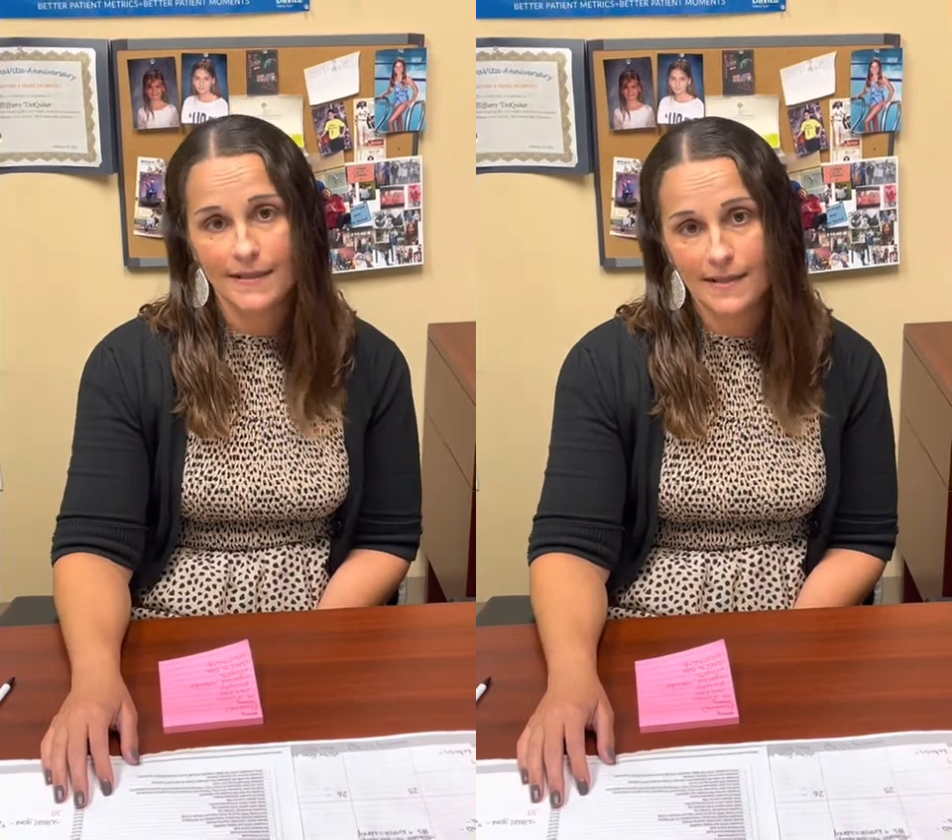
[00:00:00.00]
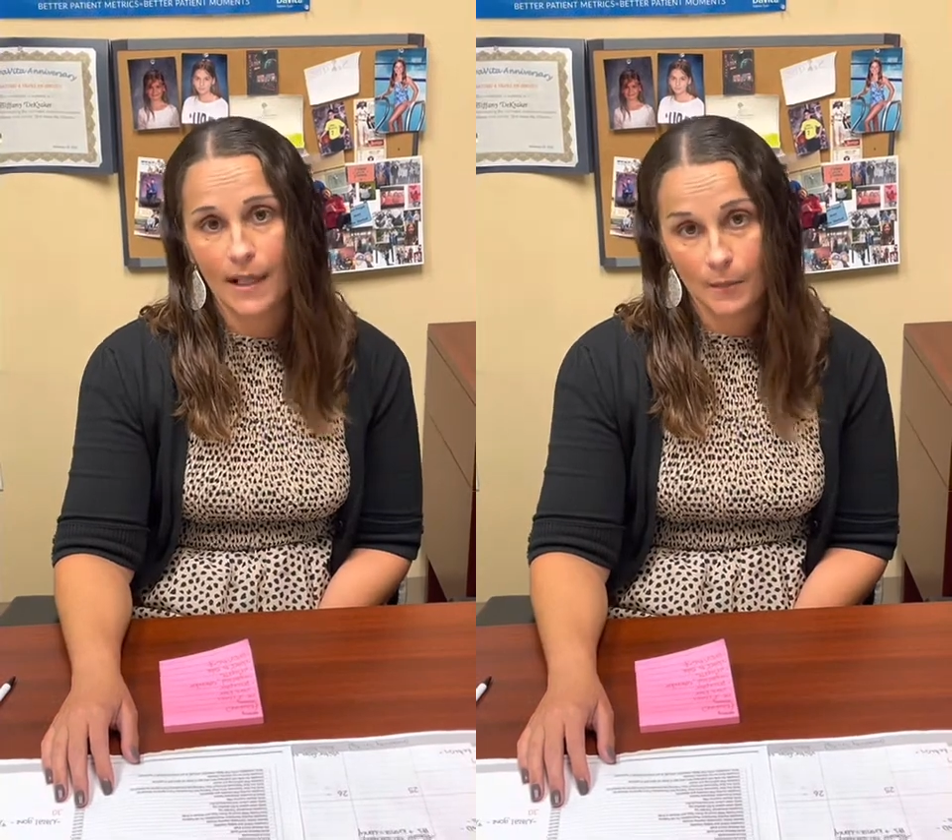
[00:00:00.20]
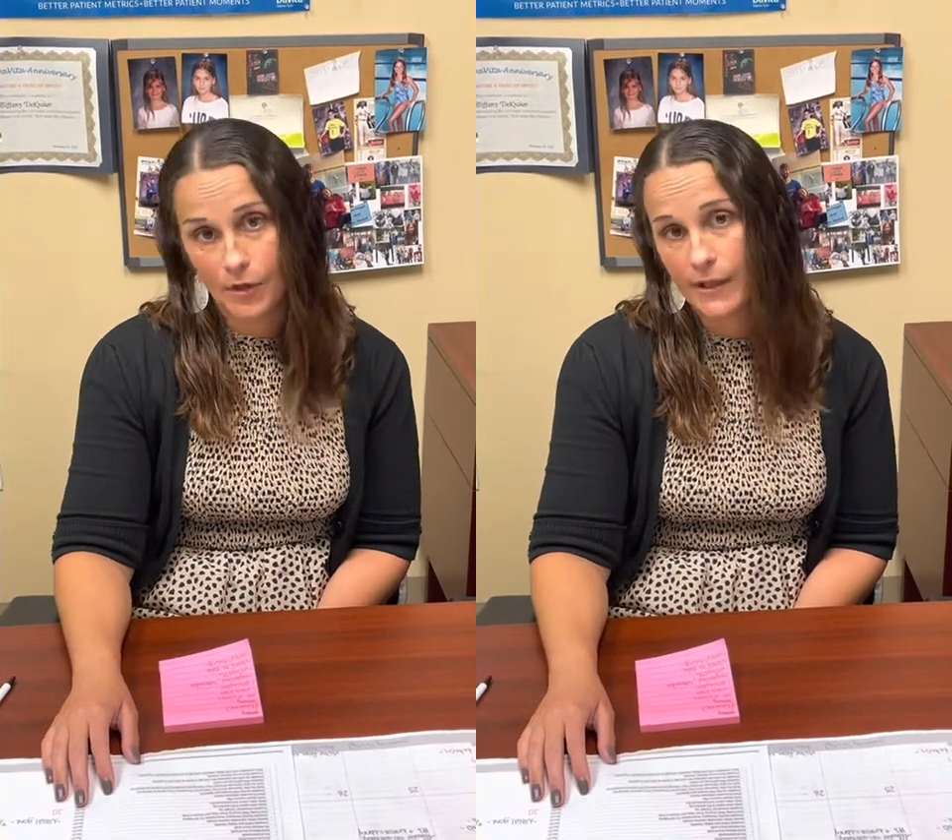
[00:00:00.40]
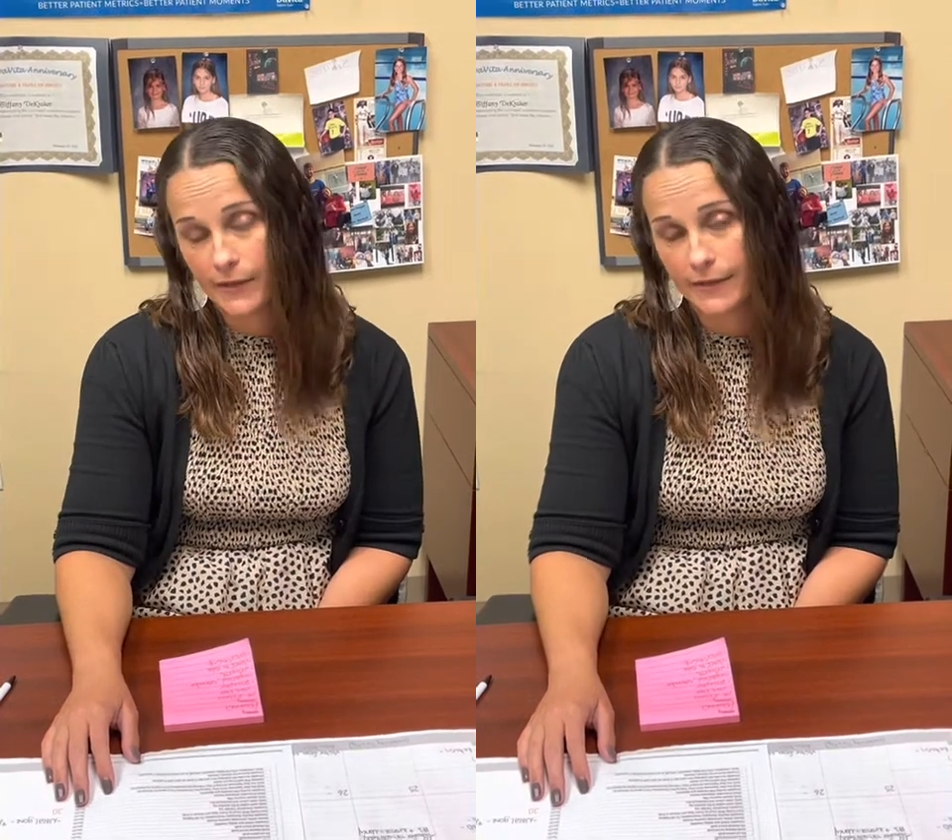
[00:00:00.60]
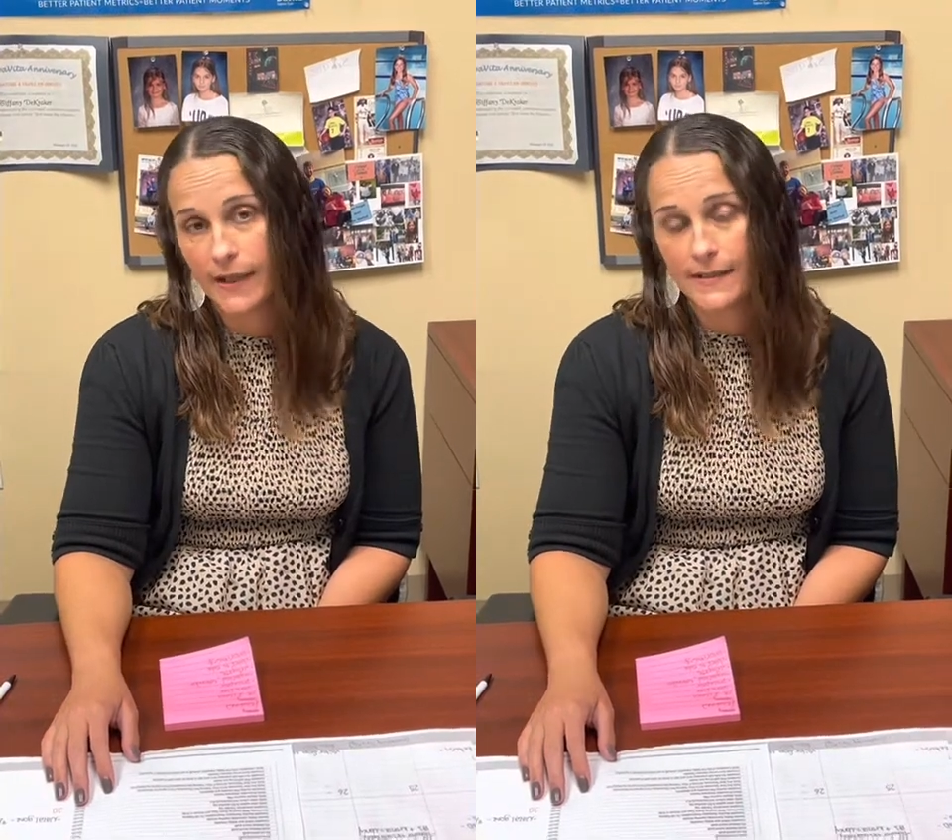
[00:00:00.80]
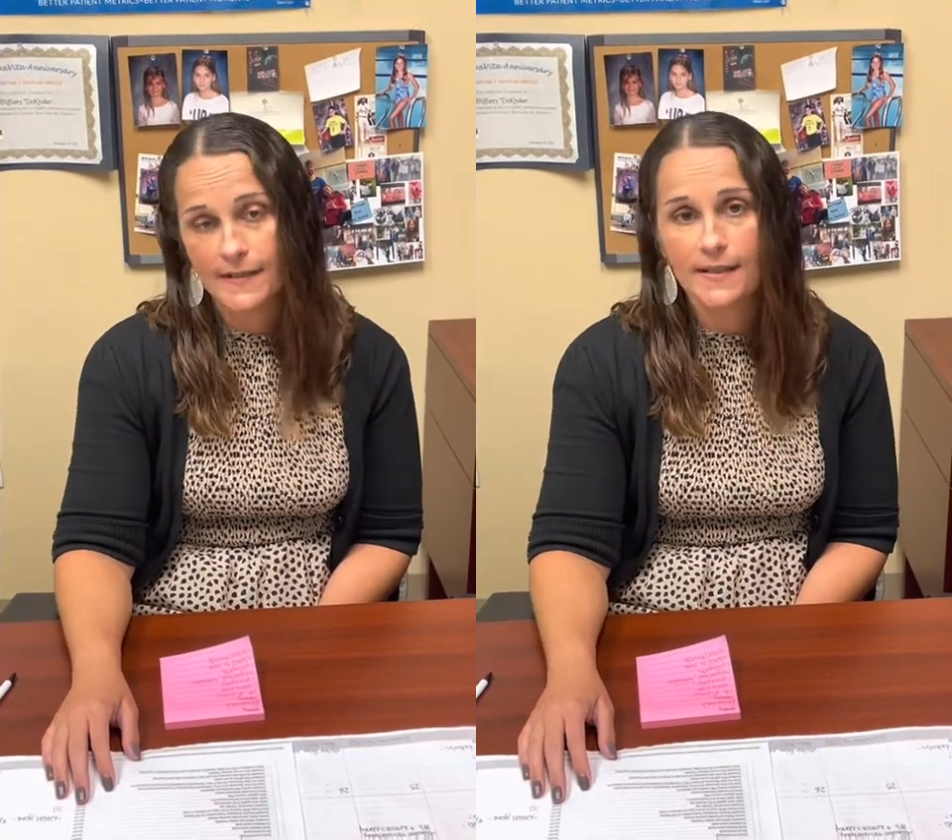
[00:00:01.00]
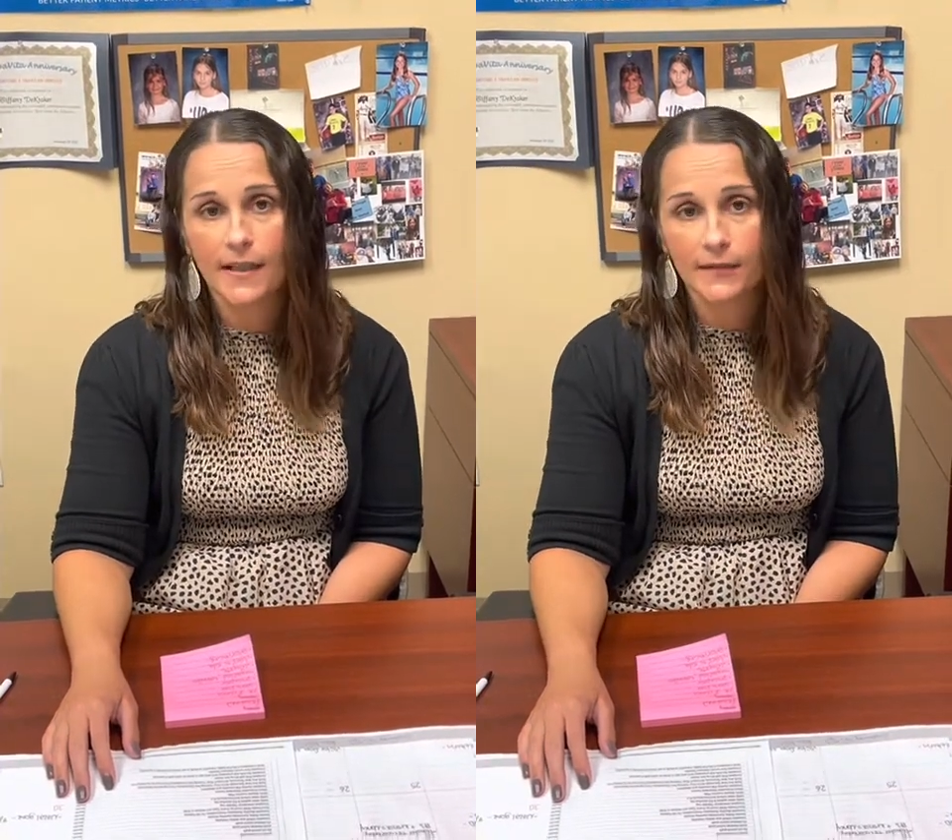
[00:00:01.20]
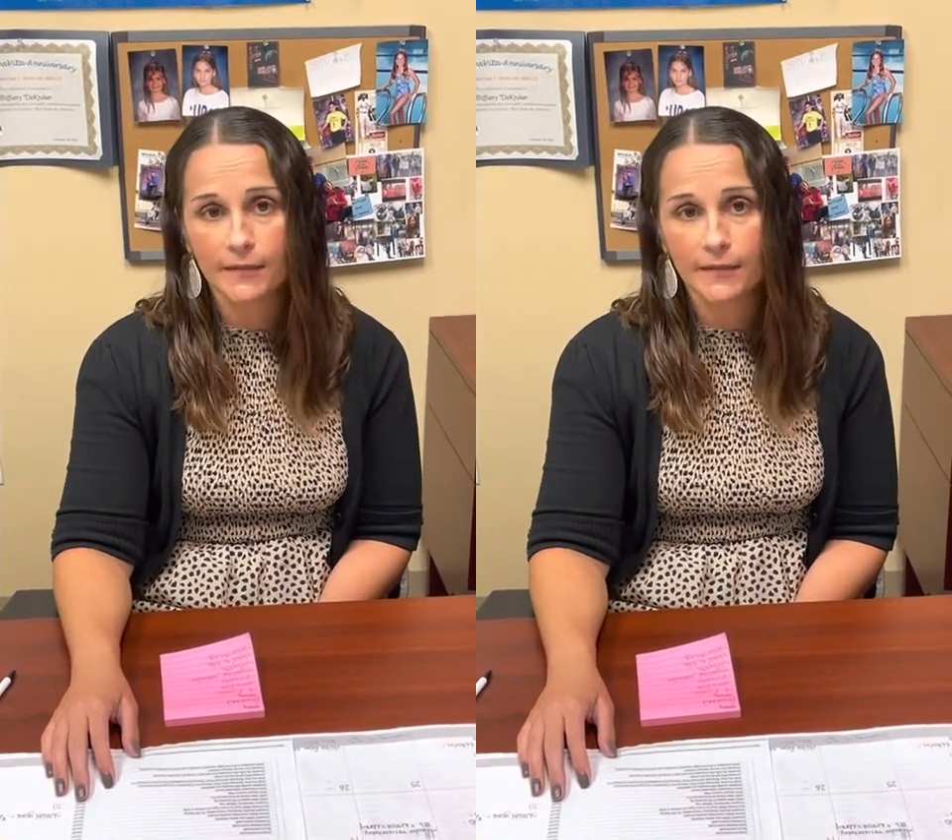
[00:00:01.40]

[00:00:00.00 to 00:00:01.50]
time trying to find stuff.